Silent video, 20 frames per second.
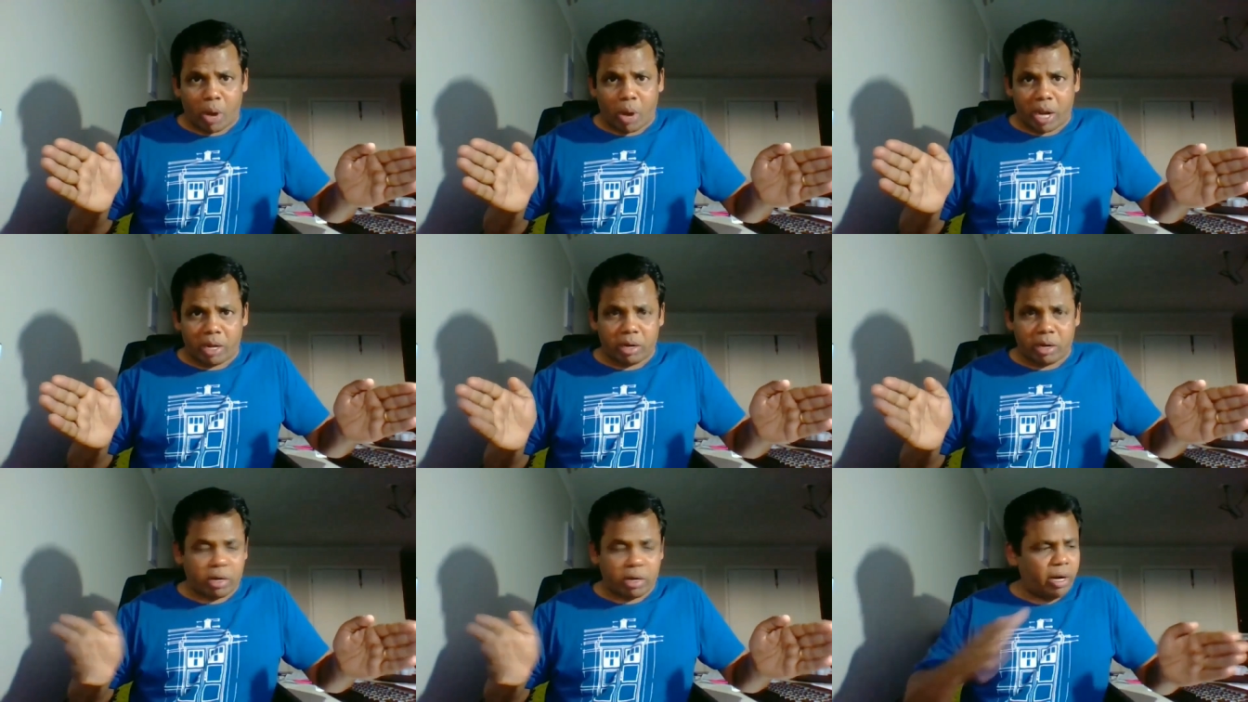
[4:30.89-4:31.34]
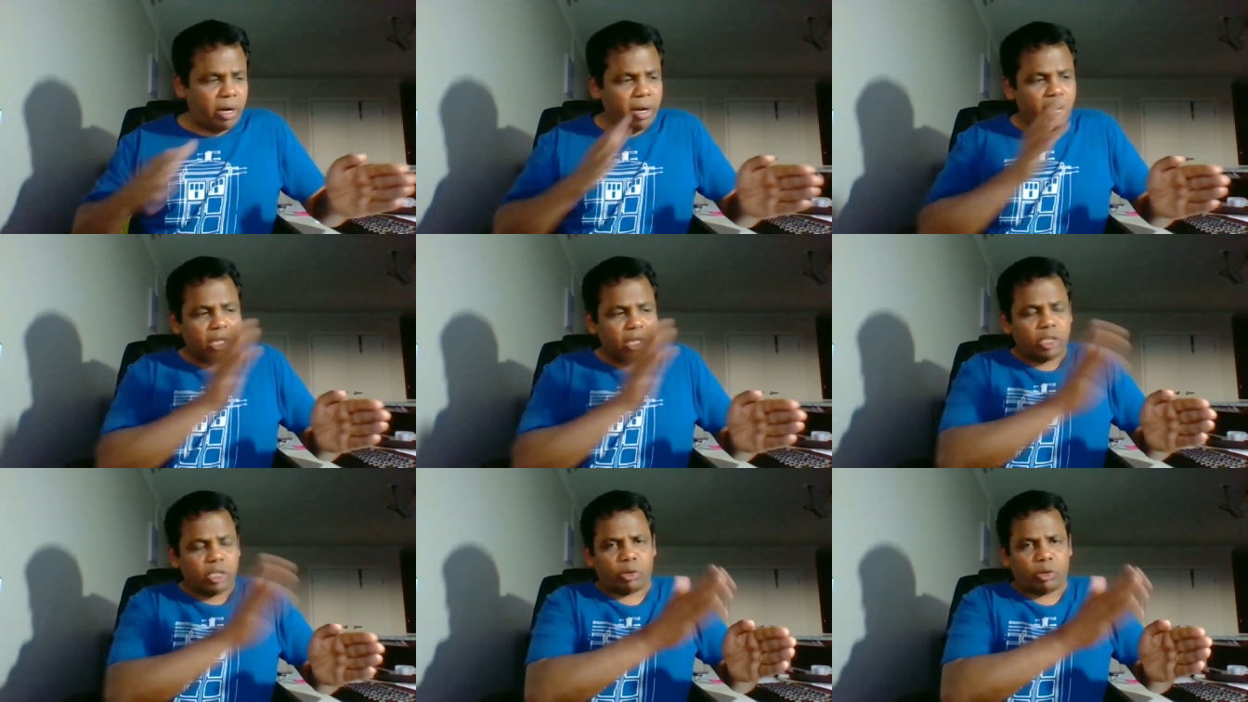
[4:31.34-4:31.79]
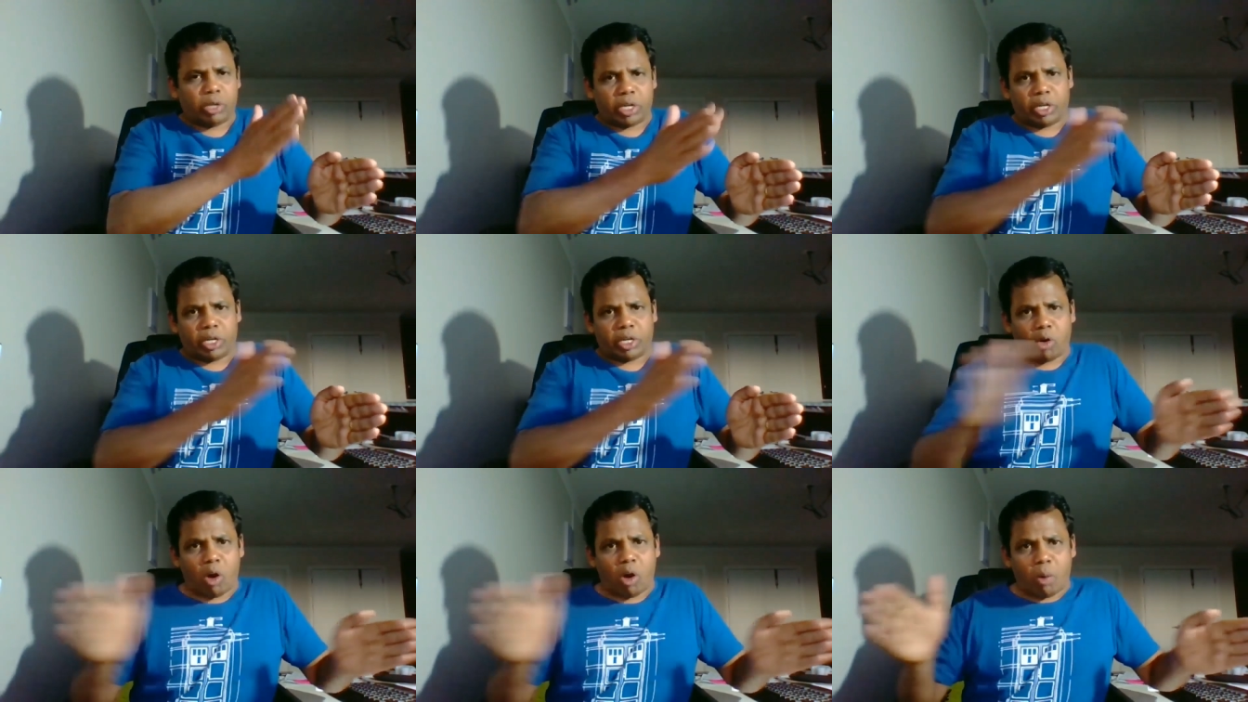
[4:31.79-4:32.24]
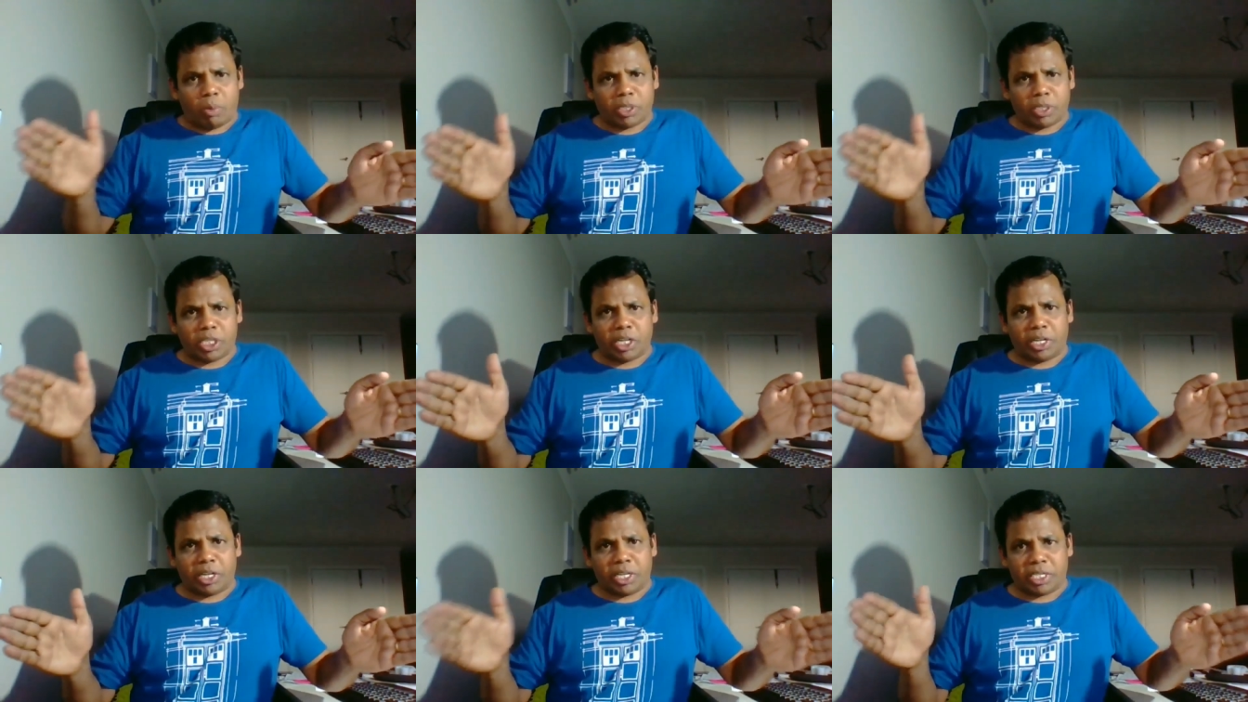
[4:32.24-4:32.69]
wider so that your
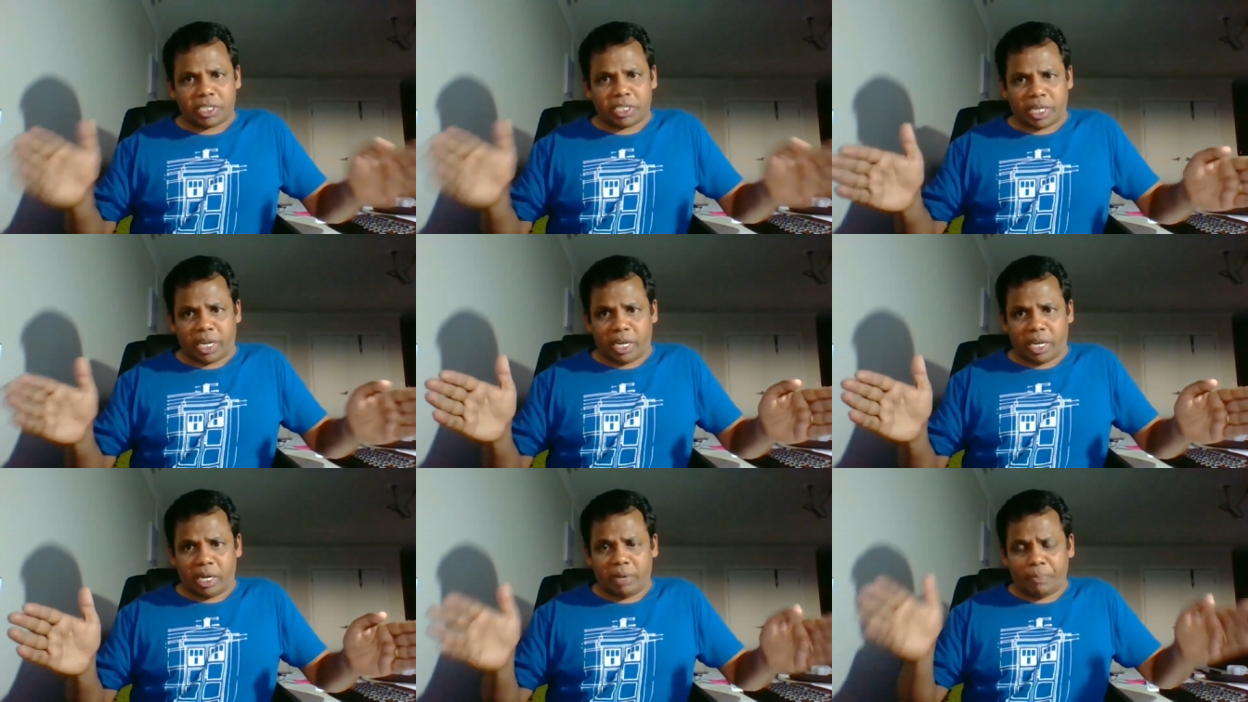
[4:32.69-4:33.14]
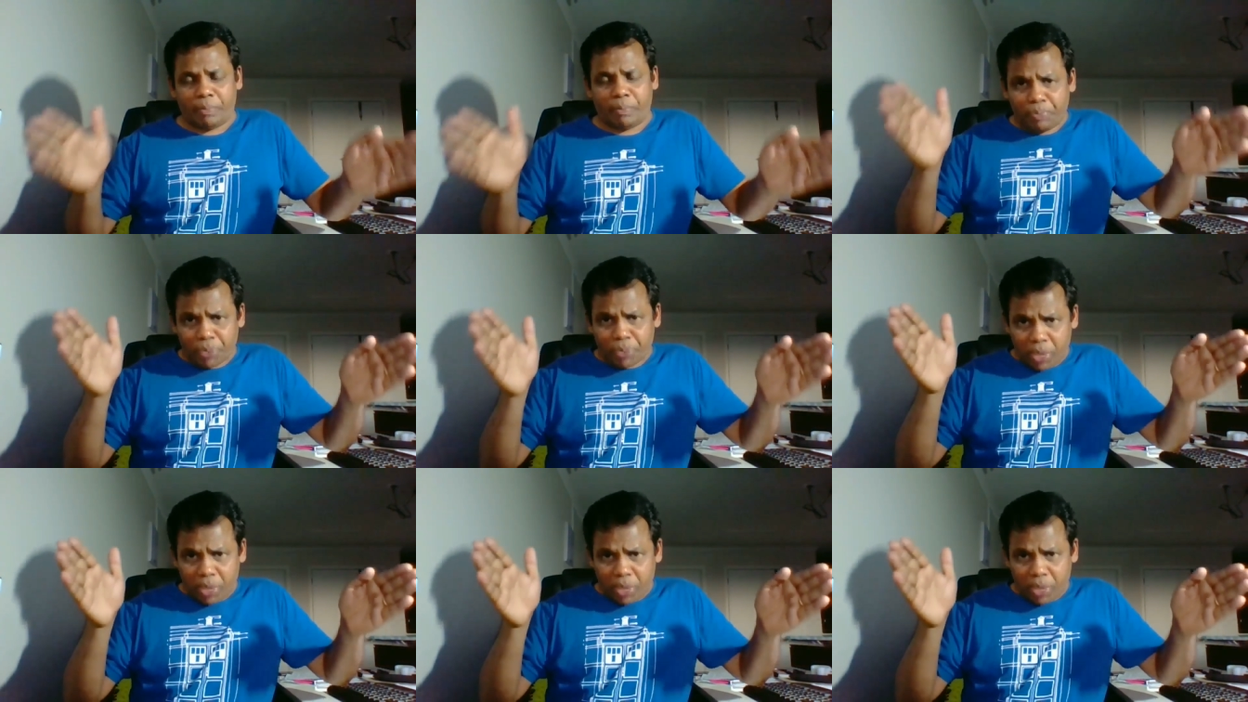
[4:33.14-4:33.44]
opportunity scale